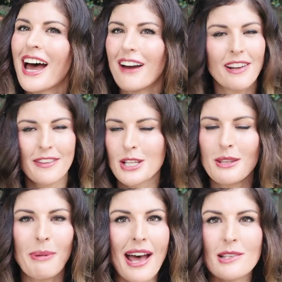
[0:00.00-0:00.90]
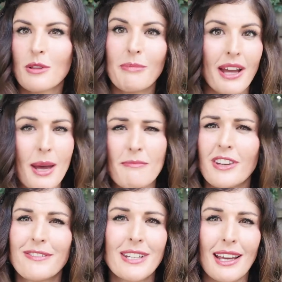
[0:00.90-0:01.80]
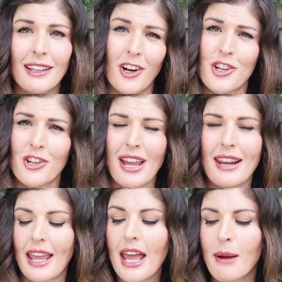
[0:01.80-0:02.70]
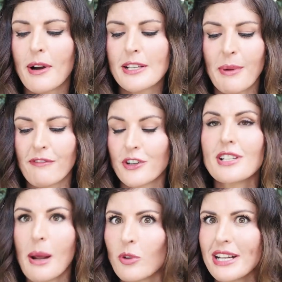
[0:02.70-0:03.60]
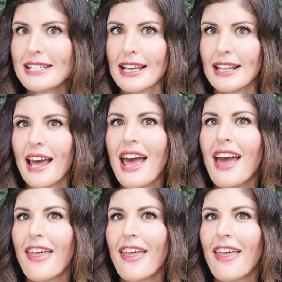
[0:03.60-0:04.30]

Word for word: I've done this in the past with my M fifty and larger Canon cameras, but for some reason,